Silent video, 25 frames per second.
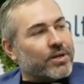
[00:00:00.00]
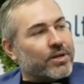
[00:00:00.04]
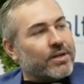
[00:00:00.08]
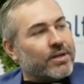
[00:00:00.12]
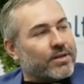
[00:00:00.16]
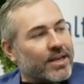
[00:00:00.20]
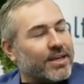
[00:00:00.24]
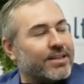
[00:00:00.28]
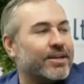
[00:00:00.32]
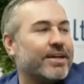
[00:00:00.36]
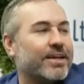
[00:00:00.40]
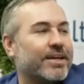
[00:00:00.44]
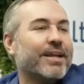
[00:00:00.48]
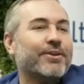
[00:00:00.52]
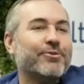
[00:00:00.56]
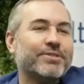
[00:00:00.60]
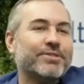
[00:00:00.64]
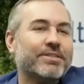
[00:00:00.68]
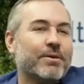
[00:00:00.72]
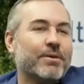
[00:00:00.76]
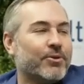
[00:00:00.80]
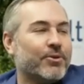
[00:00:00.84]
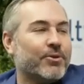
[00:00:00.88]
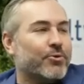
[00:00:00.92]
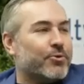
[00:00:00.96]
But and look, I know
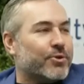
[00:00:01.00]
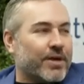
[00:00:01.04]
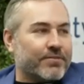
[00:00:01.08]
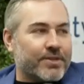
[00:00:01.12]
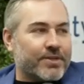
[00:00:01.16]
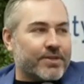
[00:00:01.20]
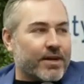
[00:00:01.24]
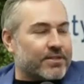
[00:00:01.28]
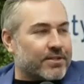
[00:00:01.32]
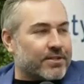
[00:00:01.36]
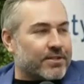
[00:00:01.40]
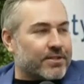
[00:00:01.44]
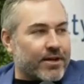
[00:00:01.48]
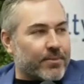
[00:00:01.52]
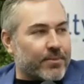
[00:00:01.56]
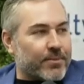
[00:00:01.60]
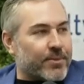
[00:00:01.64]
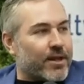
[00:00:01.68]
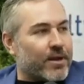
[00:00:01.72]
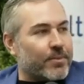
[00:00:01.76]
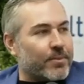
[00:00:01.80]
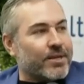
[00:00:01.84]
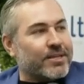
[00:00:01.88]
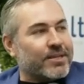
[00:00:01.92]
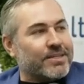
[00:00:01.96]
it's something you and I have talked a lot
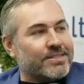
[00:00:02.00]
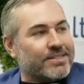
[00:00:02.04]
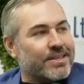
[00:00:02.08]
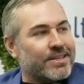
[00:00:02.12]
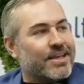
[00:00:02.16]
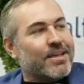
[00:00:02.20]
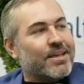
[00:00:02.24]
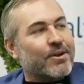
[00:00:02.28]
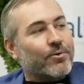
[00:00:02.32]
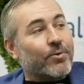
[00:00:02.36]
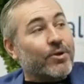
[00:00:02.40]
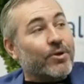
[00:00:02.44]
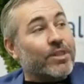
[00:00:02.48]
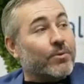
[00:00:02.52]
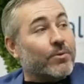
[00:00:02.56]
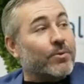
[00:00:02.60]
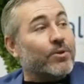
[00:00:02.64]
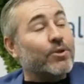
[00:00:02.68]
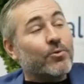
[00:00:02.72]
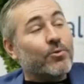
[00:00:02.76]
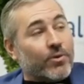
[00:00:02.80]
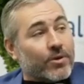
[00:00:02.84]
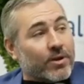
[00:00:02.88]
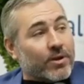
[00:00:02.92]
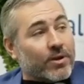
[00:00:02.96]
about. I mean, because really,
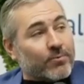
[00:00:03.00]
when you